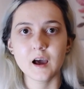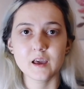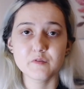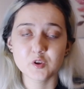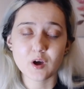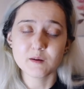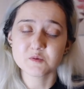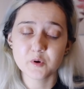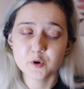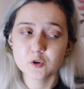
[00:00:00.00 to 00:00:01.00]
even though I'm a
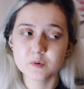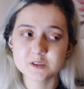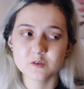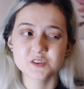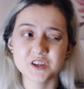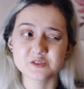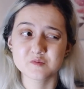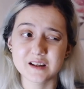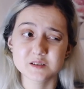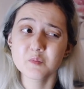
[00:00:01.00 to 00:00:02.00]
small YouTuber, so the chance of
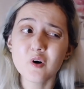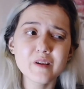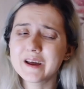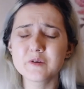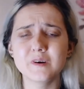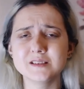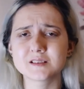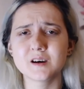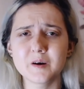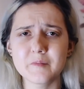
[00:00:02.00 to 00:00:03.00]
that is small. Anyways,
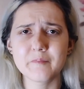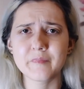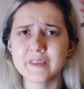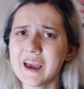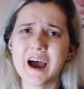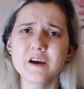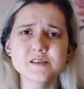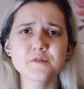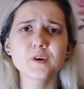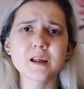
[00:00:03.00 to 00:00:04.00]
yeah, I
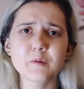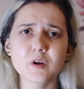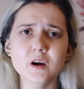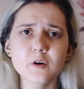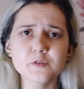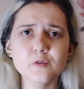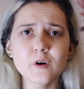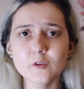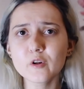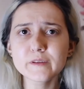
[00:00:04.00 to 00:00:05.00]
just thought I'm gonna go through
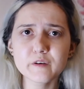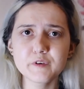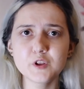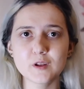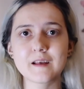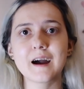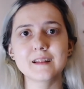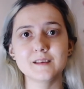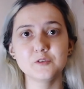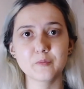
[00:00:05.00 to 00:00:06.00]
an older video that I
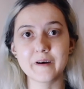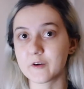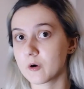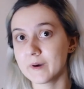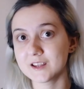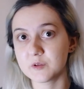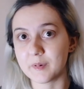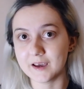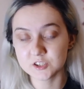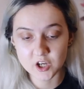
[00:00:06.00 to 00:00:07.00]
got into my recommended
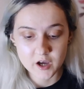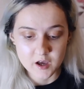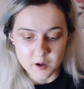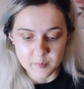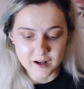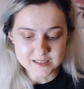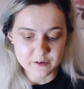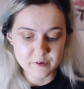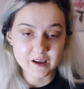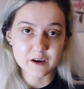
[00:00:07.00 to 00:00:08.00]
page, because I
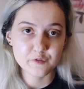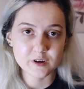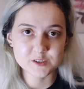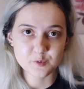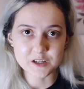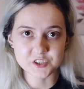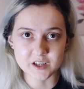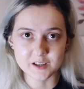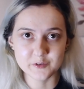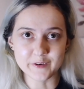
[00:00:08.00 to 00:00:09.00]
think everyone is watching
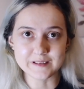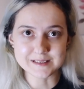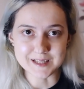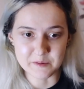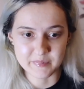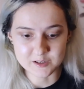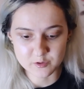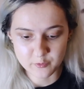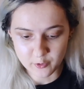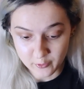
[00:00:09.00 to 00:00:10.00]
it during this time because
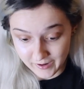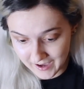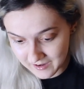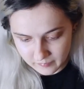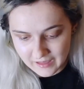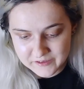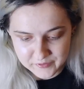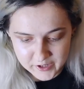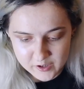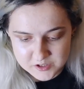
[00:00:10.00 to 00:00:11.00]
of Corona. The
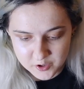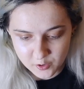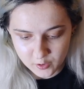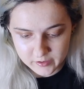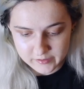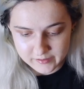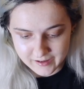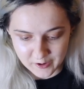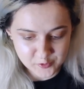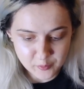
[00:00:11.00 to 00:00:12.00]
video is called
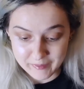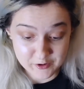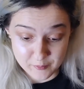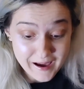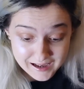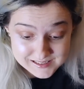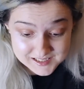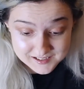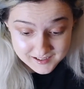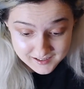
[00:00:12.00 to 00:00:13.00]
How to Apply Your
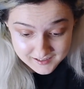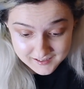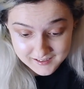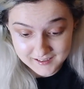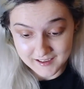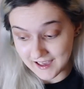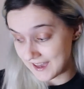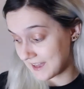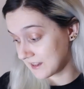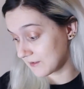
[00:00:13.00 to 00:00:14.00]
Mask,
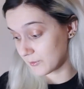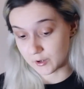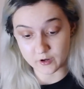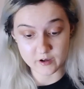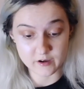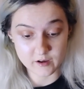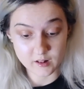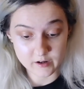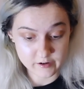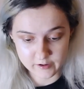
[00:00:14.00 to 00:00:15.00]
and we're gonna
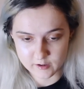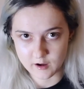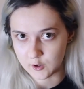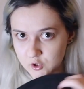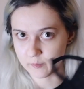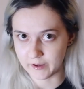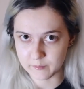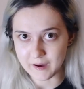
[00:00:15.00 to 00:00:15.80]
learn how to apply the